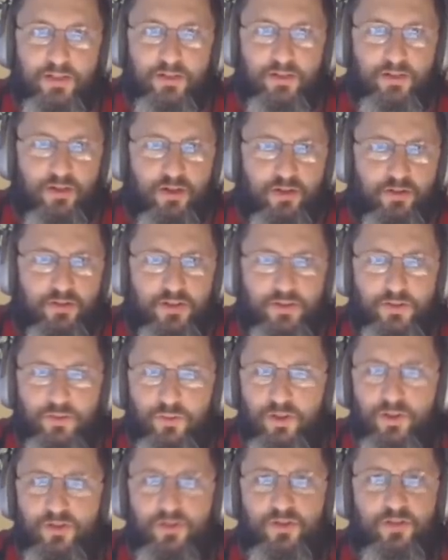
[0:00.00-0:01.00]
be killed. Adultery is
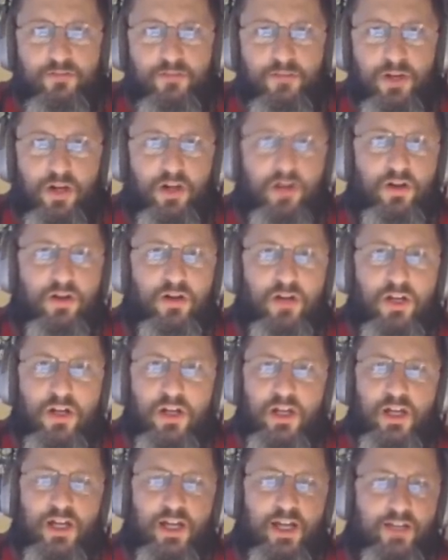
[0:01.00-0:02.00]
worse than murder.
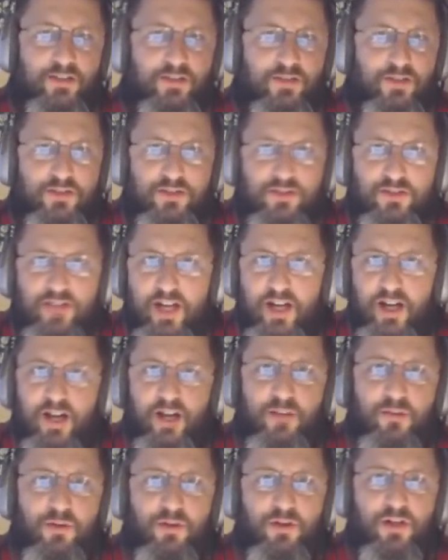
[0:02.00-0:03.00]
It's just
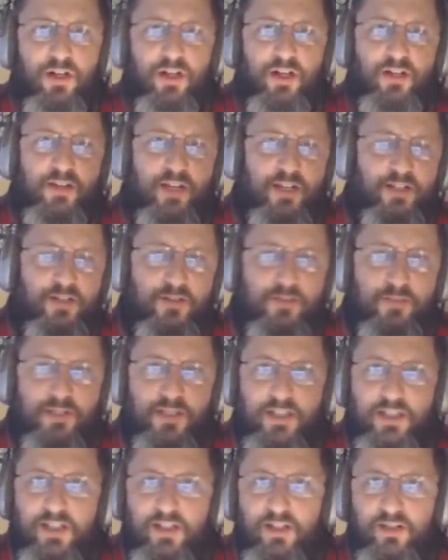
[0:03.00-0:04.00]
terrible. They should
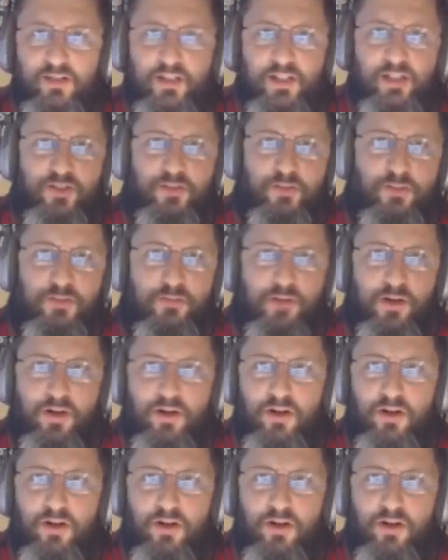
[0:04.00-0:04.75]
be killed. They should be